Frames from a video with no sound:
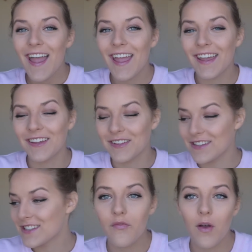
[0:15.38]

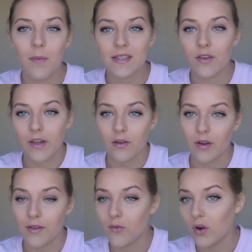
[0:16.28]
and film myself getting
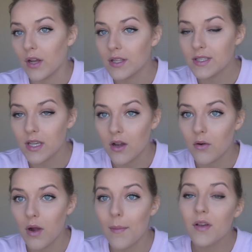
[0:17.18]
ready for it.
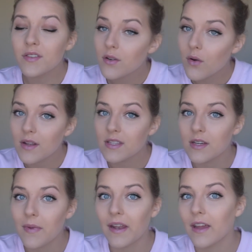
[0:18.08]
So I'm also going to
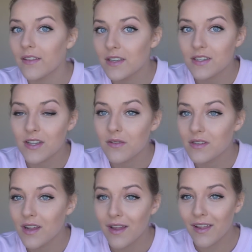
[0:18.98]
Panic at the Disco
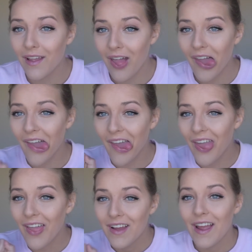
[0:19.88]
tonight
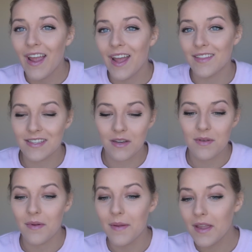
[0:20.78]
and it's gonna be
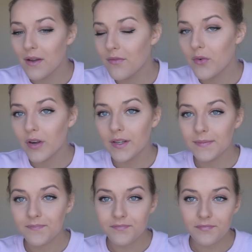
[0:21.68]
my makeup for it.
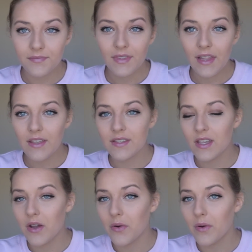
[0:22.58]

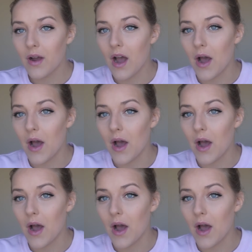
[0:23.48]
So